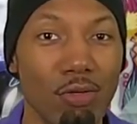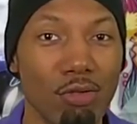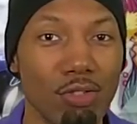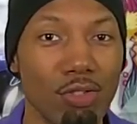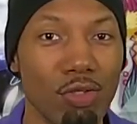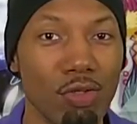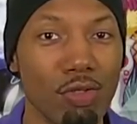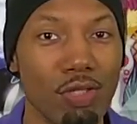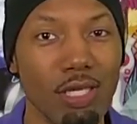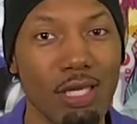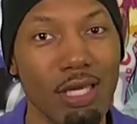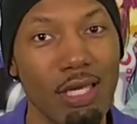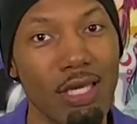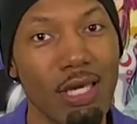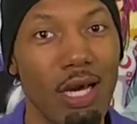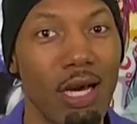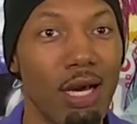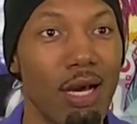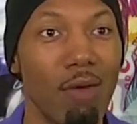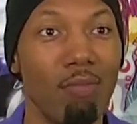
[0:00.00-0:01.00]
due to
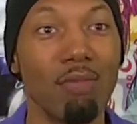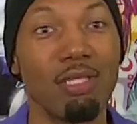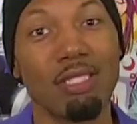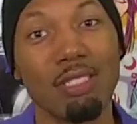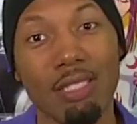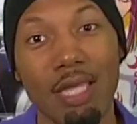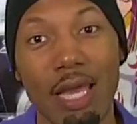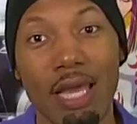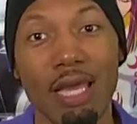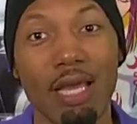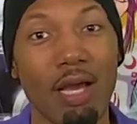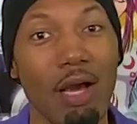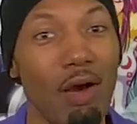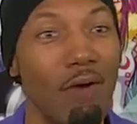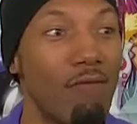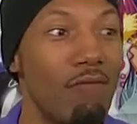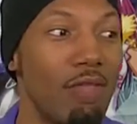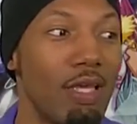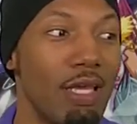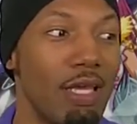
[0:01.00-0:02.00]
the mistake
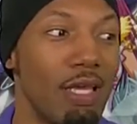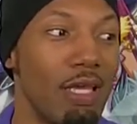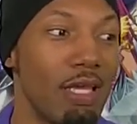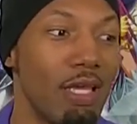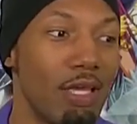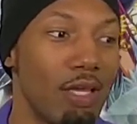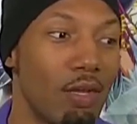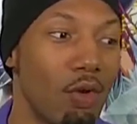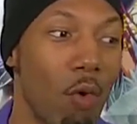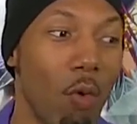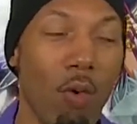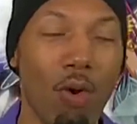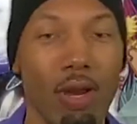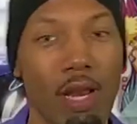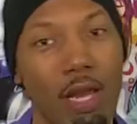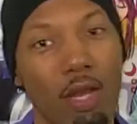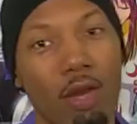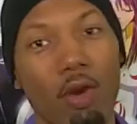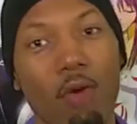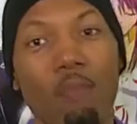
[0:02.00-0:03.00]
of the
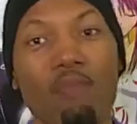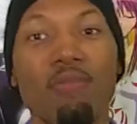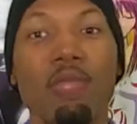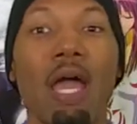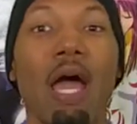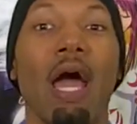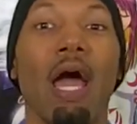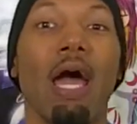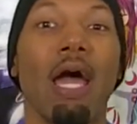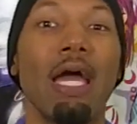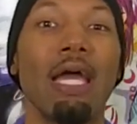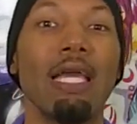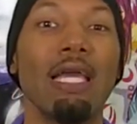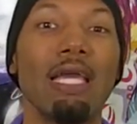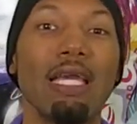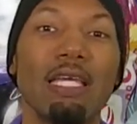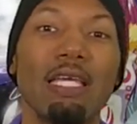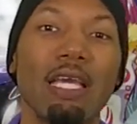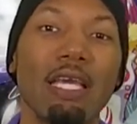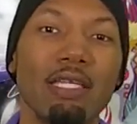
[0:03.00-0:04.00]
coordinator,
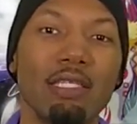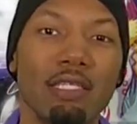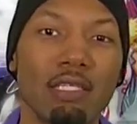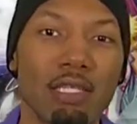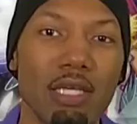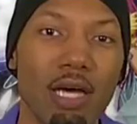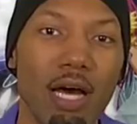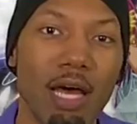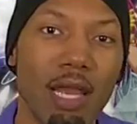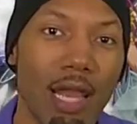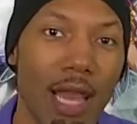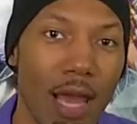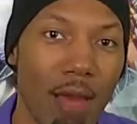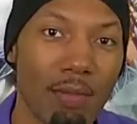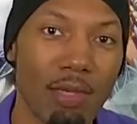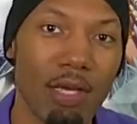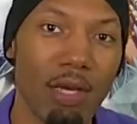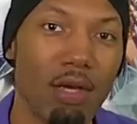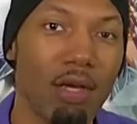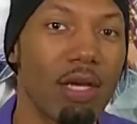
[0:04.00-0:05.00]
he gets a
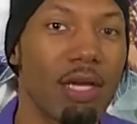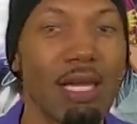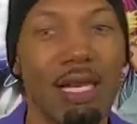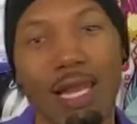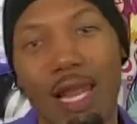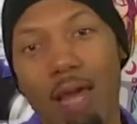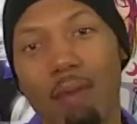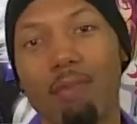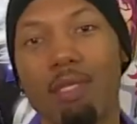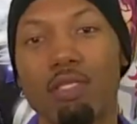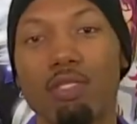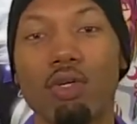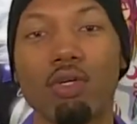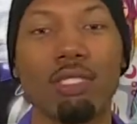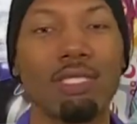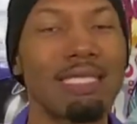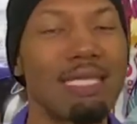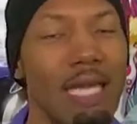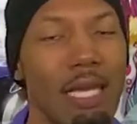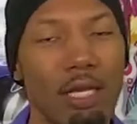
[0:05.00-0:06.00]
lamia, and lamias
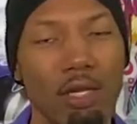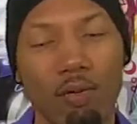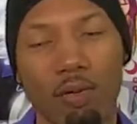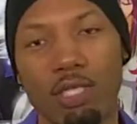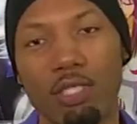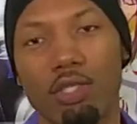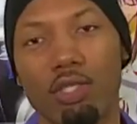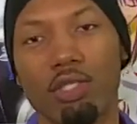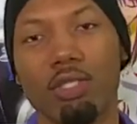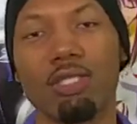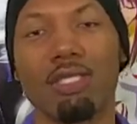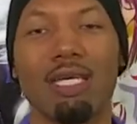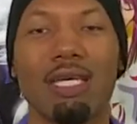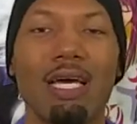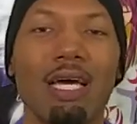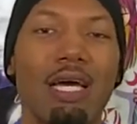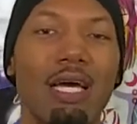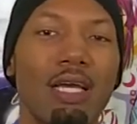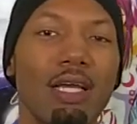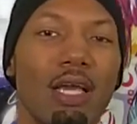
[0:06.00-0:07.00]
are snake creatures,
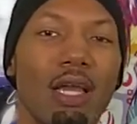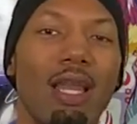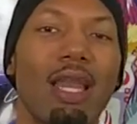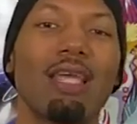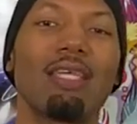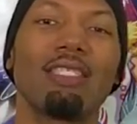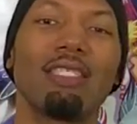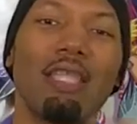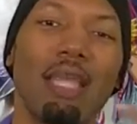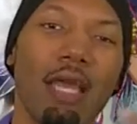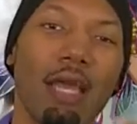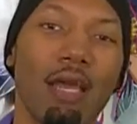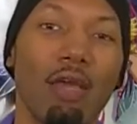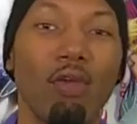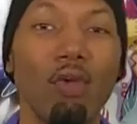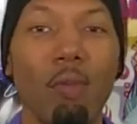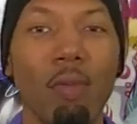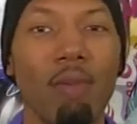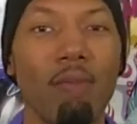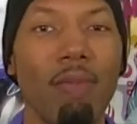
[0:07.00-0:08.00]
kind of like
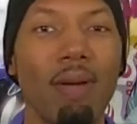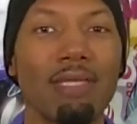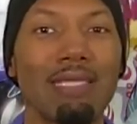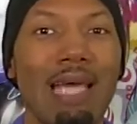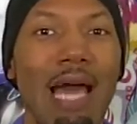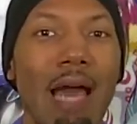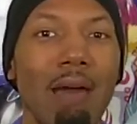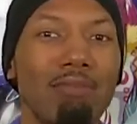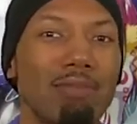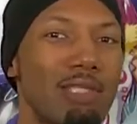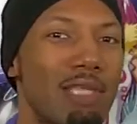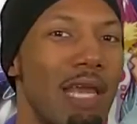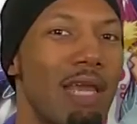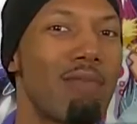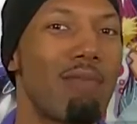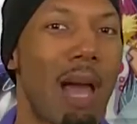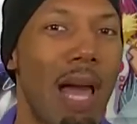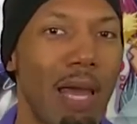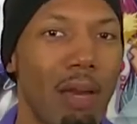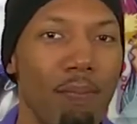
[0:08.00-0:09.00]
human but top,
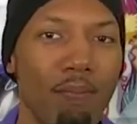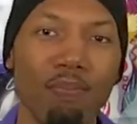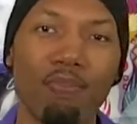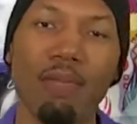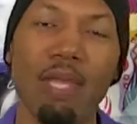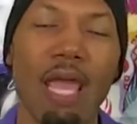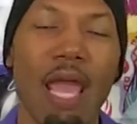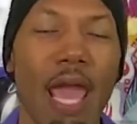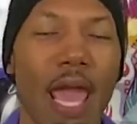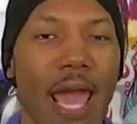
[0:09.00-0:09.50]
snake bottom.